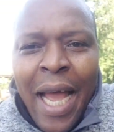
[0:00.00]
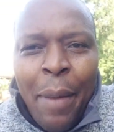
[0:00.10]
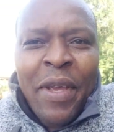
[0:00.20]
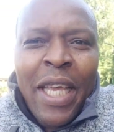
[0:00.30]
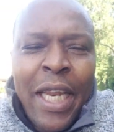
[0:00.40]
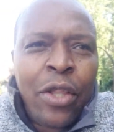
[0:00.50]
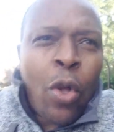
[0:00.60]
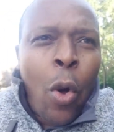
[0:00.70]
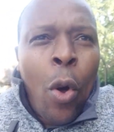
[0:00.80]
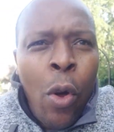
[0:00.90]
beginning
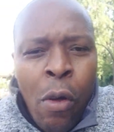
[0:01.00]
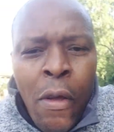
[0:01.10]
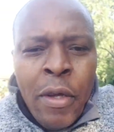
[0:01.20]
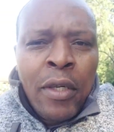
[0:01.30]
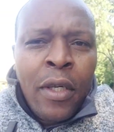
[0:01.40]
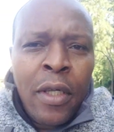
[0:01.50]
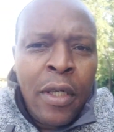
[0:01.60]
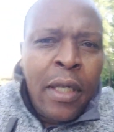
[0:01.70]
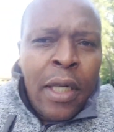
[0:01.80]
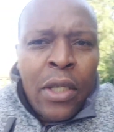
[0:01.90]
to
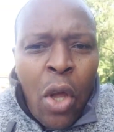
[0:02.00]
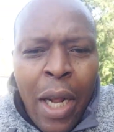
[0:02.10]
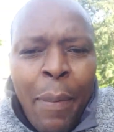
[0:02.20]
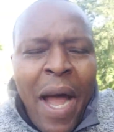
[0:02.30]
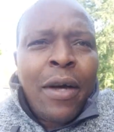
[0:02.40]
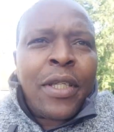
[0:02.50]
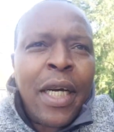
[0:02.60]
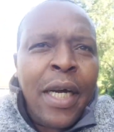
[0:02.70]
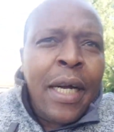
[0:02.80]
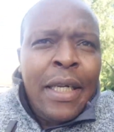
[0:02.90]
talk about
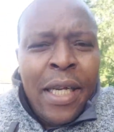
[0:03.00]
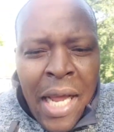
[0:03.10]
that